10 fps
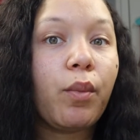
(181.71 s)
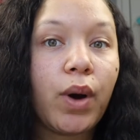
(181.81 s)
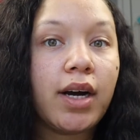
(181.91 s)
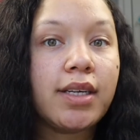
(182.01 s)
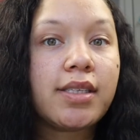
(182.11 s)

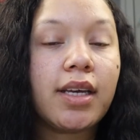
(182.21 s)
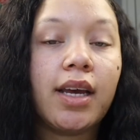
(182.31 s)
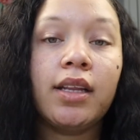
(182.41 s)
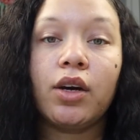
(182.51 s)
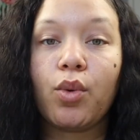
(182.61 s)
was,
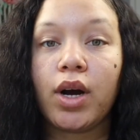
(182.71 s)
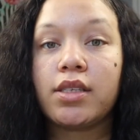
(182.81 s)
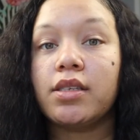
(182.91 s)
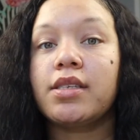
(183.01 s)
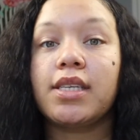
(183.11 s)
and
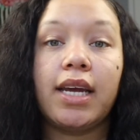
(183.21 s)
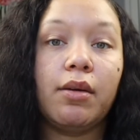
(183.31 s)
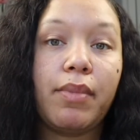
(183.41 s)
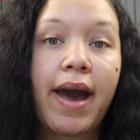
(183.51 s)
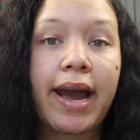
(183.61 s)
LaQuanta
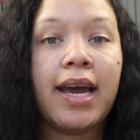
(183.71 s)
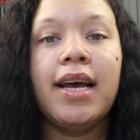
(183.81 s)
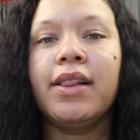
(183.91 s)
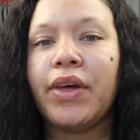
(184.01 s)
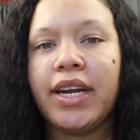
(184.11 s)
stated back
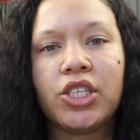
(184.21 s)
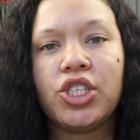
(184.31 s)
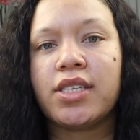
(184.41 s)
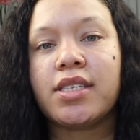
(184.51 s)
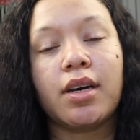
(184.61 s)
that it's
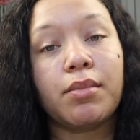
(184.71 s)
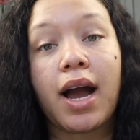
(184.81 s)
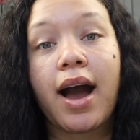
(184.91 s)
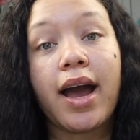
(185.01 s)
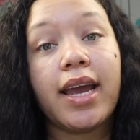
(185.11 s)
just some
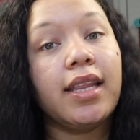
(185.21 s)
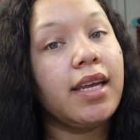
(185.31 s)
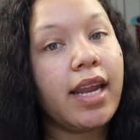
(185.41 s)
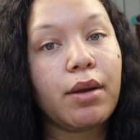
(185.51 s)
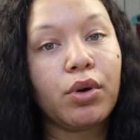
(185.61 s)
guy in the
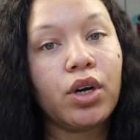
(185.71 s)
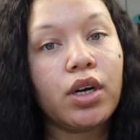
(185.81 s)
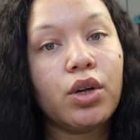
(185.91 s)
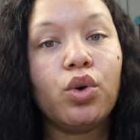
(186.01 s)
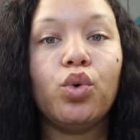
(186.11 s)

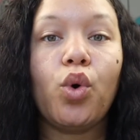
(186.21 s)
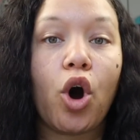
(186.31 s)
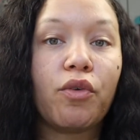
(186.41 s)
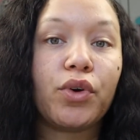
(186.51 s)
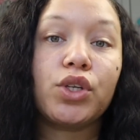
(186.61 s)
neighborhood who
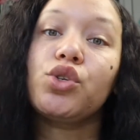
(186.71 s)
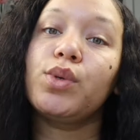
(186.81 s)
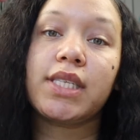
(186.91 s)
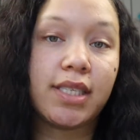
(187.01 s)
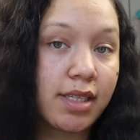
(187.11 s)
offered to
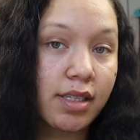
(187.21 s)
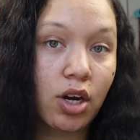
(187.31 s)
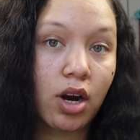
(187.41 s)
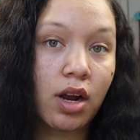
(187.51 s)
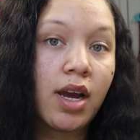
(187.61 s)
assist
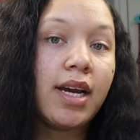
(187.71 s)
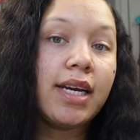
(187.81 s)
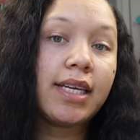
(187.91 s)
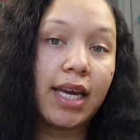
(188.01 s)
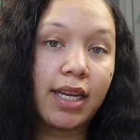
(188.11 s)
her
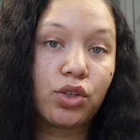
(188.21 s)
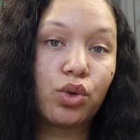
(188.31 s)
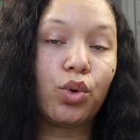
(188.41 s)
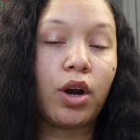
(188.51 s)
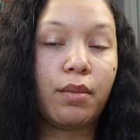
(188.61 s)
getting
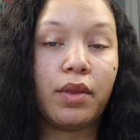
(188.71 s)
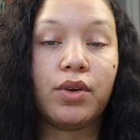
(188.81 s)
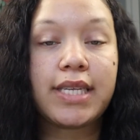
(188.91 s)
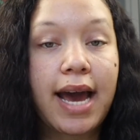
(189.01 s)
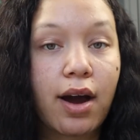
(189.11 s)
to her
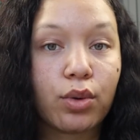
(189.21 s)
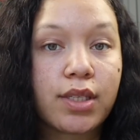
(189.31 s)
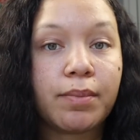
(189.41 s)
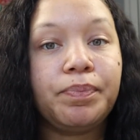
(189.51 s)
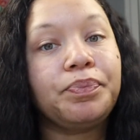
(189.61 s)
mother's
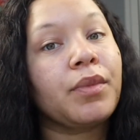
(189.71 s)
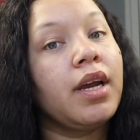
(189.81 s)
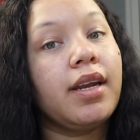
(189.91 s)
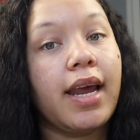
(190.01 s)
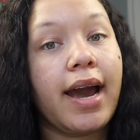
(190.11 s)
house.
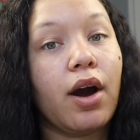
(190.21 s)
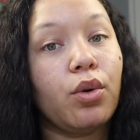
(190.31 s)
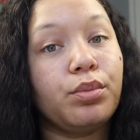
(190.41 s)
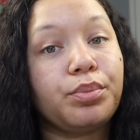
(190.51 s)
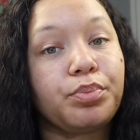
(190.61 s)

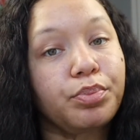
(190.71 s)
Now,